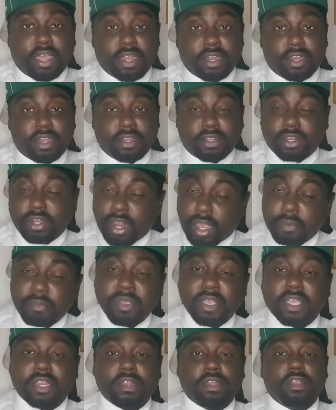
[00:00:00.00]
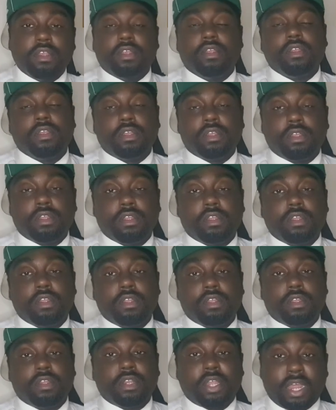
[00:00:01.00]
and you know what I mean,
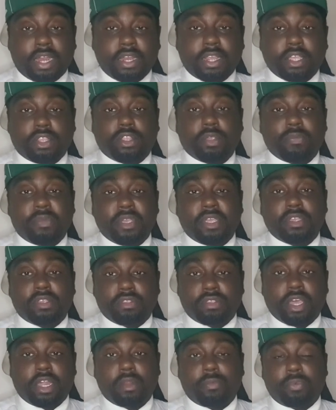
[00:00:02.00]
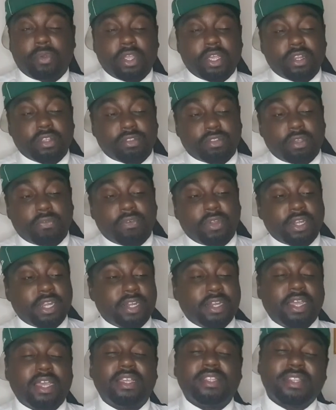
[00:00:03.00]
that need to be celebrated and stuff like
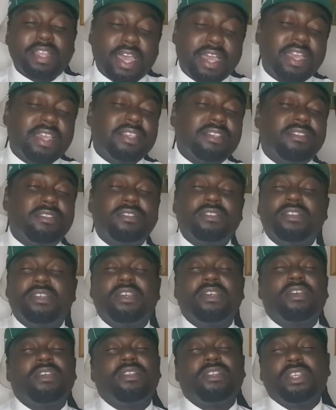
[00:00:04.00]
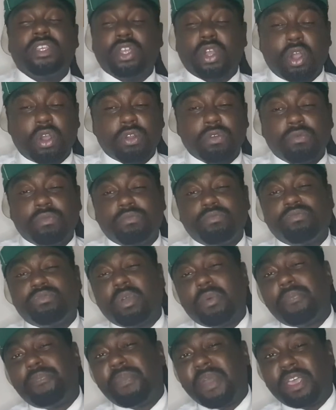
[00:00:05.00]
that. That is the
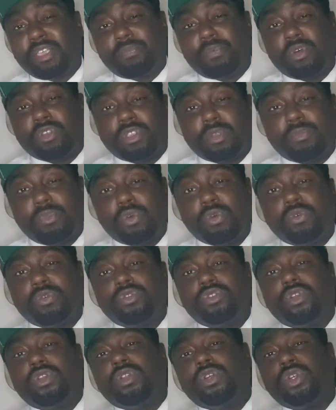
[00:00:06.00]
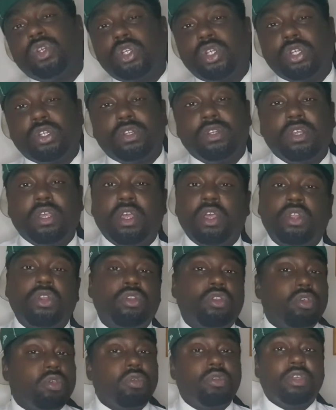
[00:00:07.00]
best possible solution
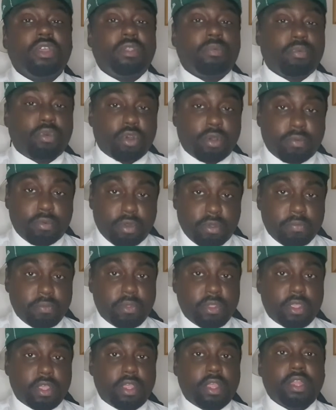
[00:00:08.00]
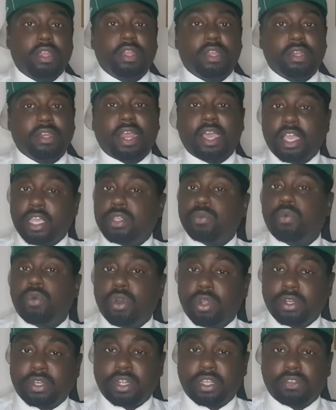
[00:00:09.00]
to this problem. That's
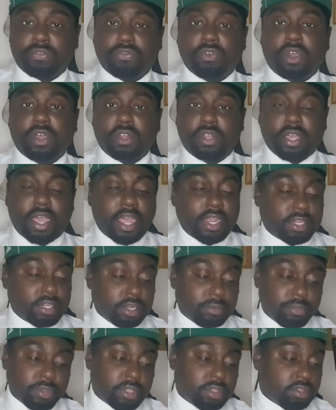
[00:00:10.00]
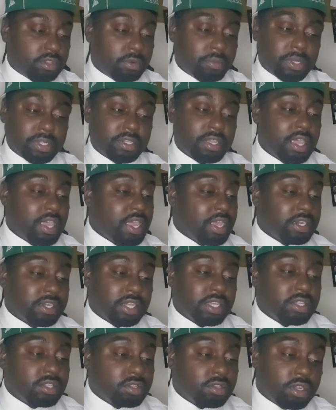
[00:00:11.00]
what this word actually means.
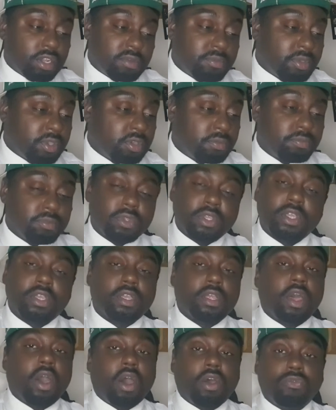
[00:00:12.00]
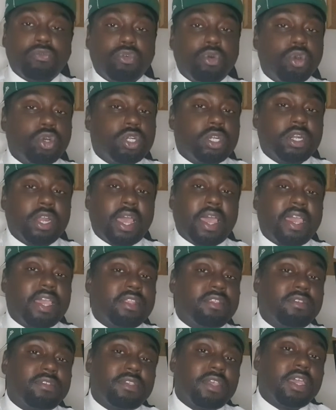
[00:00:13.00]
They're just going to be, unfortunately, I hate
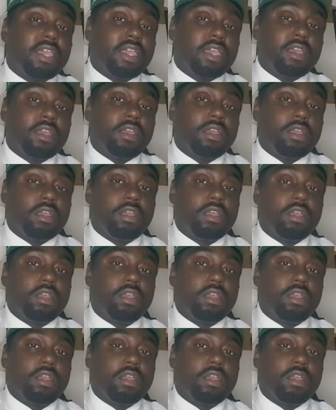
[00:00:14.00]
to say it,